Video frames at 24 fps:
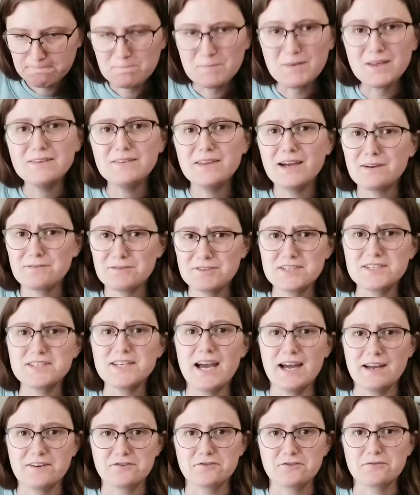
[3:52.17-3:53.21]
That was a
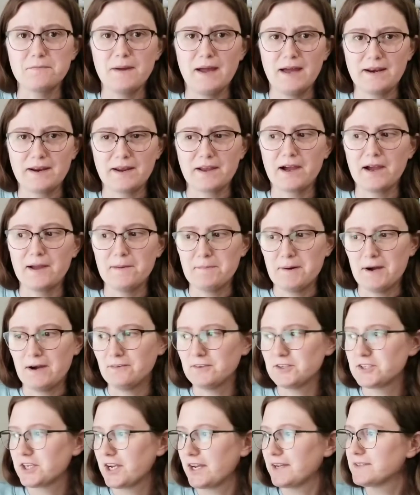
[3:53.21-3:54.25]
tad dramatic, I
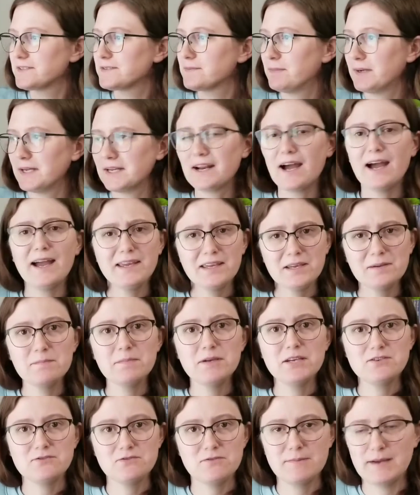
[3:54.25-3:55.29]
apologize, but I can
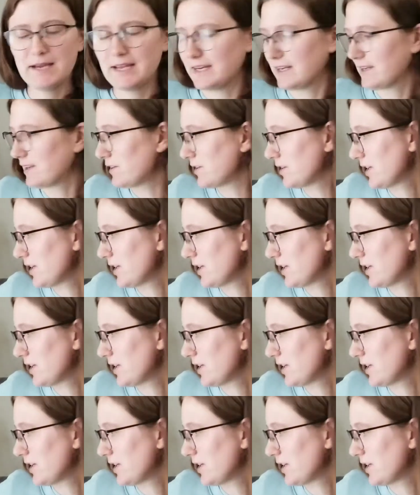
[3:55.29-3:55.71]
be dramatic on